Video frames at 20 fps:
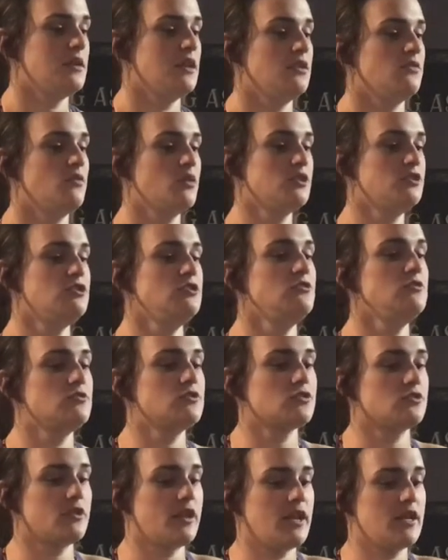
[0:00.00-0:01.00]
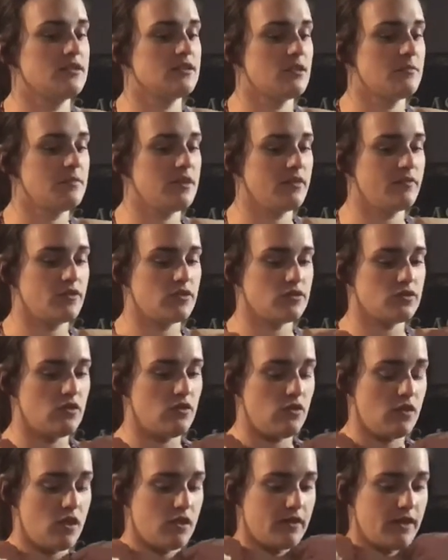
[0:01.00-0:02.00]
mean, once you train something for so
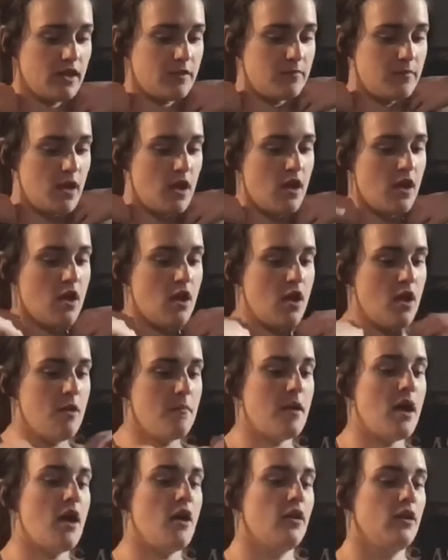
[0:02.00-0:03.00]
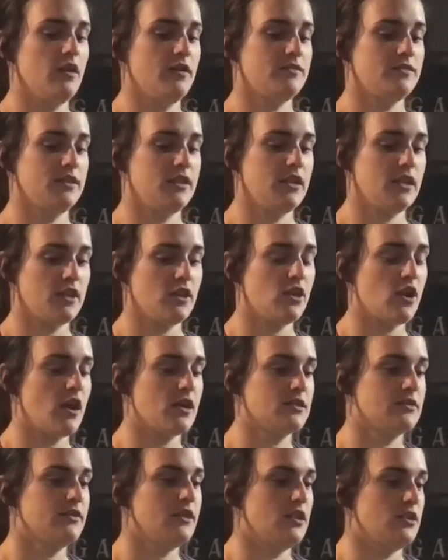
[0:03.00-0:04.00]
long, like powerlifting and
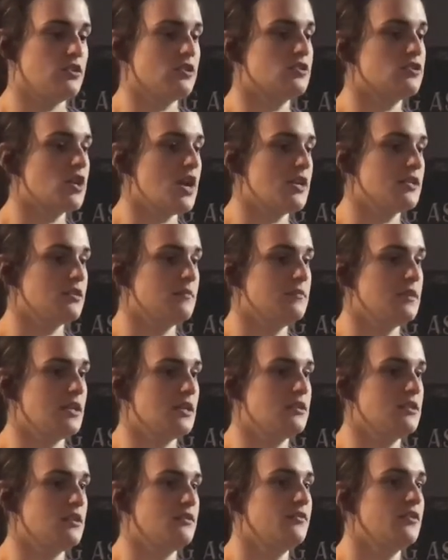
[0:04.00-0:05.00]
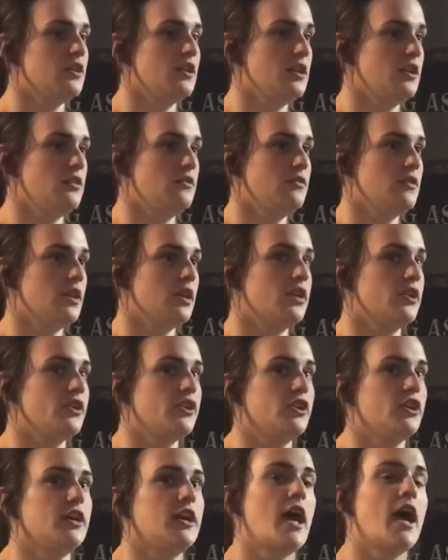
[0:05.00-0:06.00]
CrossFit, and you just try something different and you feel like you're
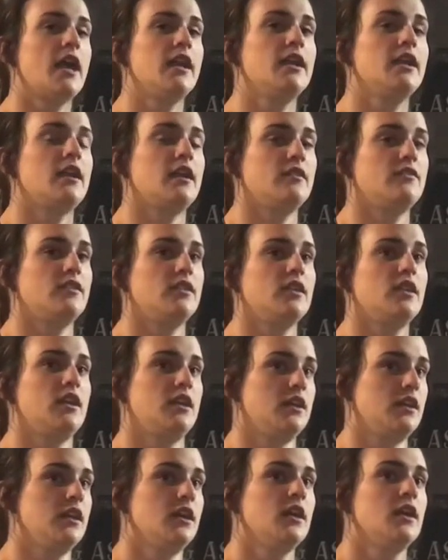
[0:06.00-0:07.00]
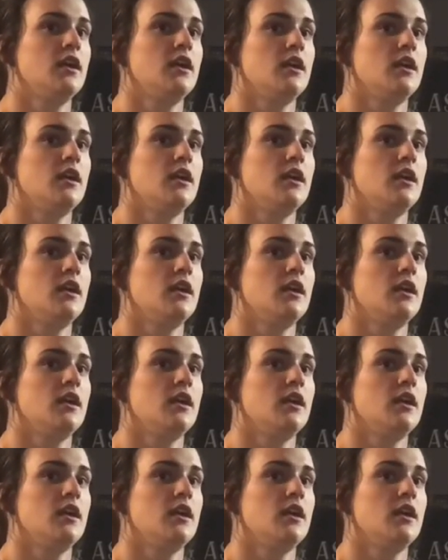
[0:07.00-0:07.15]
good at it, I feel like